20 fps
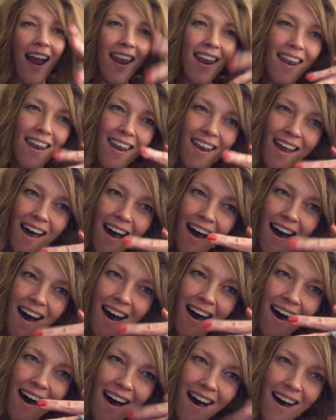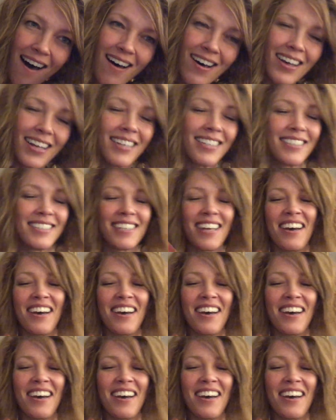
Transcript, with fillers: La. So